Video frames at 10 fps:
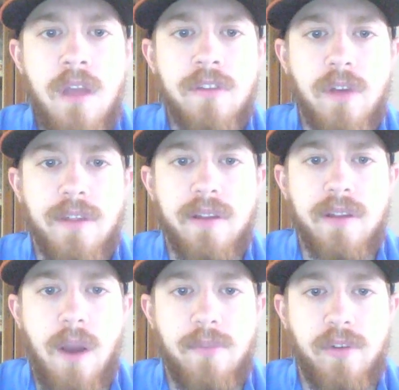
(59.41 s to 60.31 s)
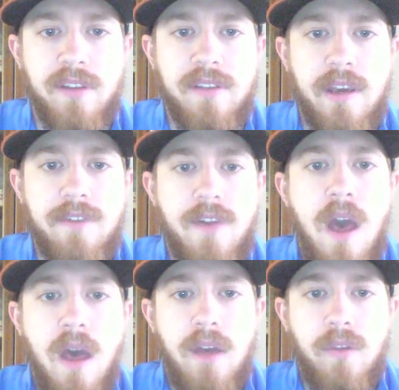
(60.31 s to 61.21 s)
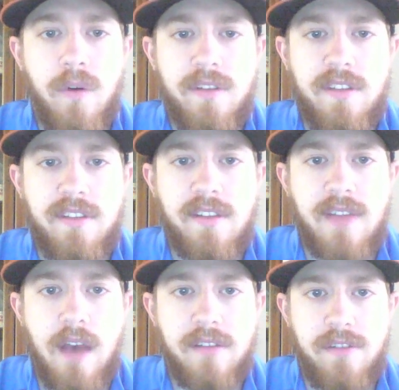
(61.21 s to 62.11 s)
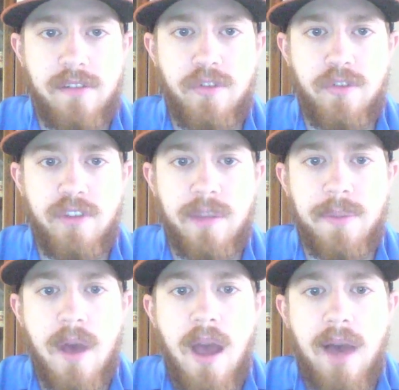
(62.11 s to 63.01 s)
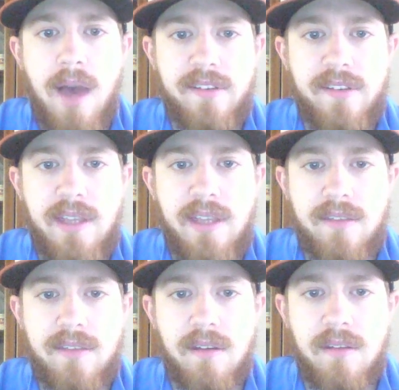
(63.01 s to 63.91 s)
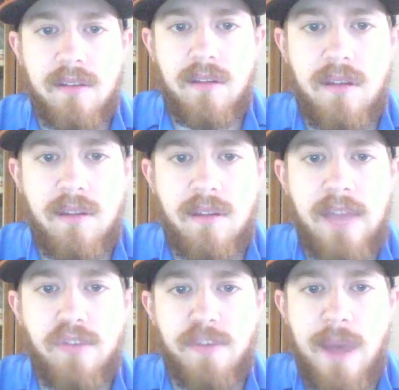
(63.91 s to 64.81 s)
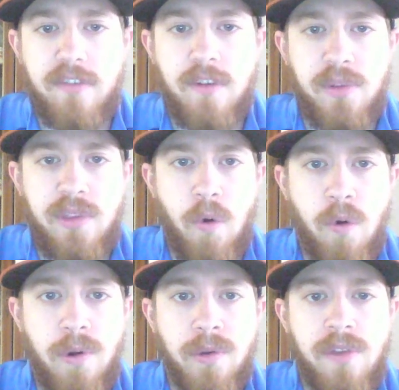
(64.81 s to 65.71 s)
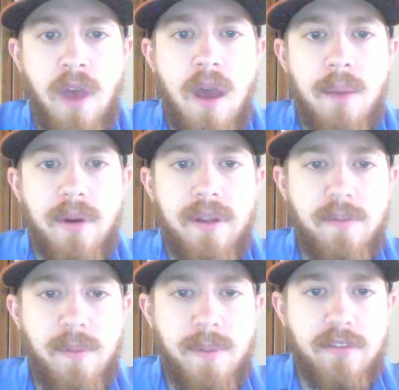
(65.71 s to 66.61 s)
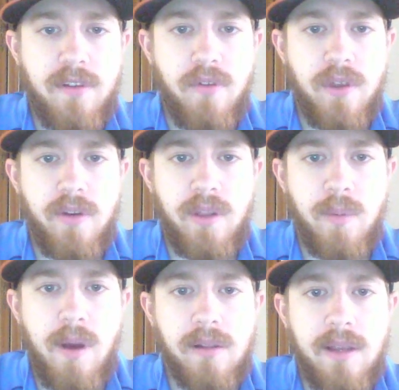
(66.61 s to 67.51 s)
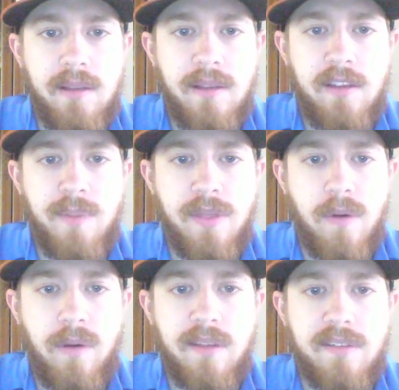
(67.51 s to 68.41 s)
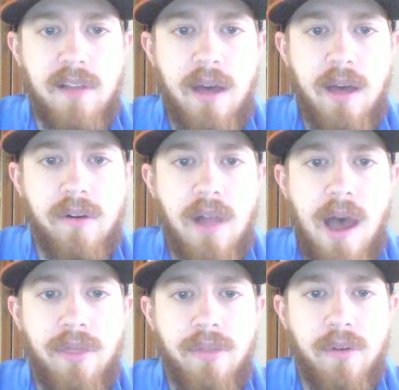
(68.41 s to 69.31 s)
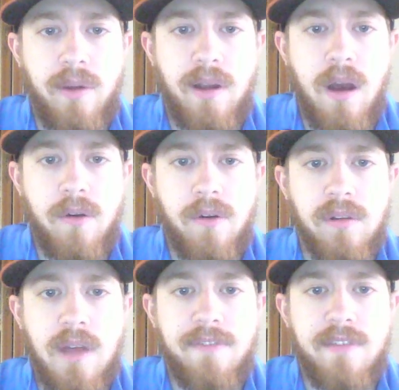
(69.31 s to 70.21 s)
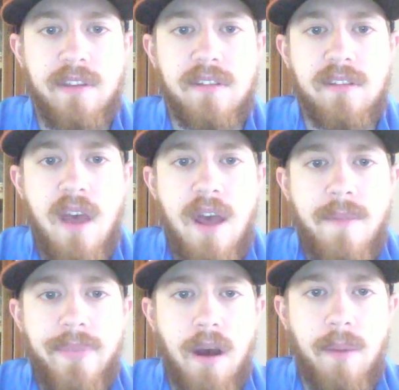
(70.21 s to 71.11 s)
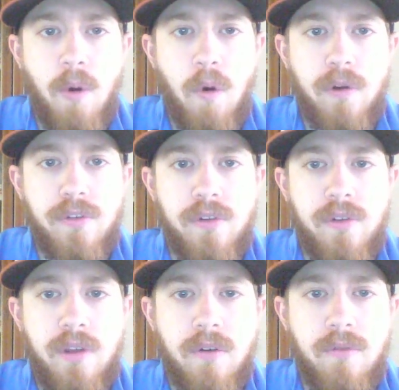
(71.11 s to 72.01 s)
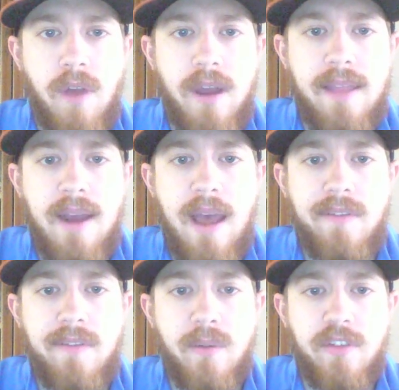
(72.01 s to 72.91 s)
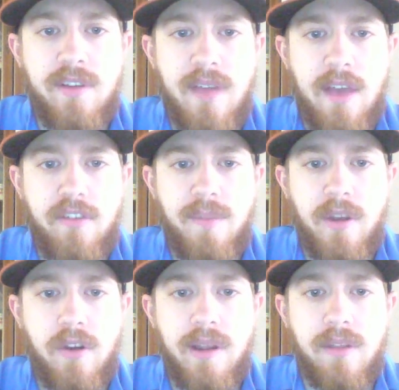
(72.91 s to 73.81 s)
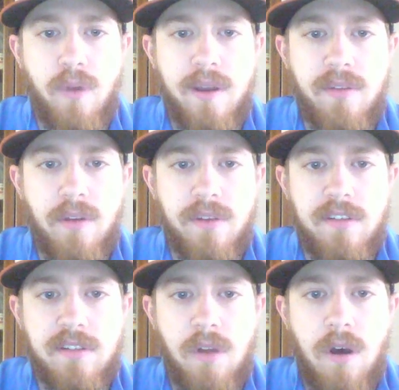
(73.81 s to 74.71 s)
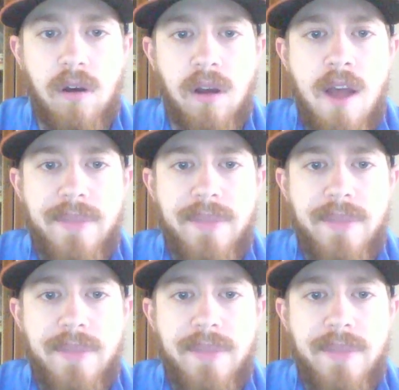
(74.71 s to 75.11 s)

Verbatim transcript: So I think the Grom's really safe. Norris at six thousand is too cheap. Obviously he gets a dangerous matchup with the Orioles, but he's been pitching really really well lately. He's been throwing his slider a lot and throwing a cutter to lefties. Um, the Orioles are, you know, right-handed heavy, which he's actually been good against righties all season long.